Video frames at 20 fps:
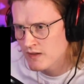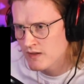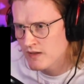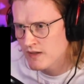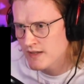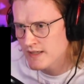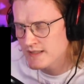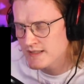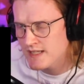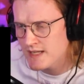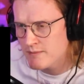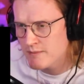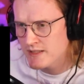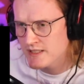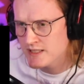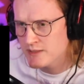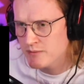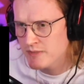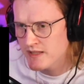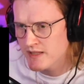Is that
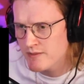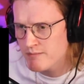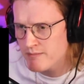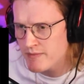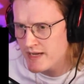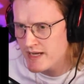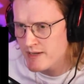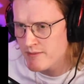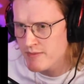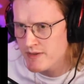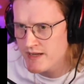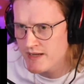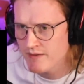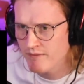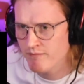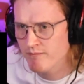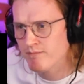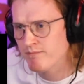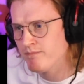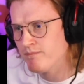meant to be the baby
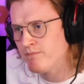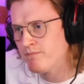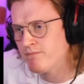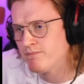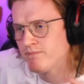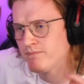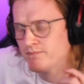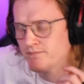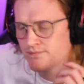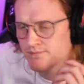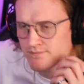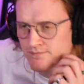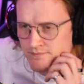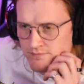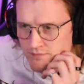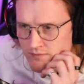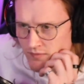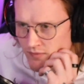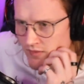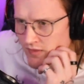
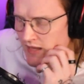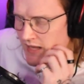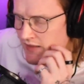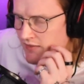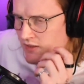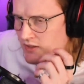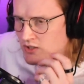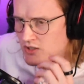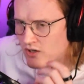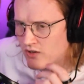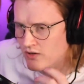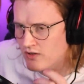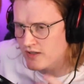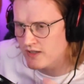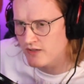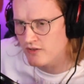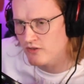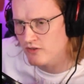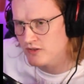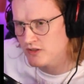that the dog
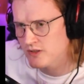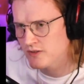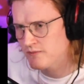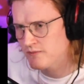killed?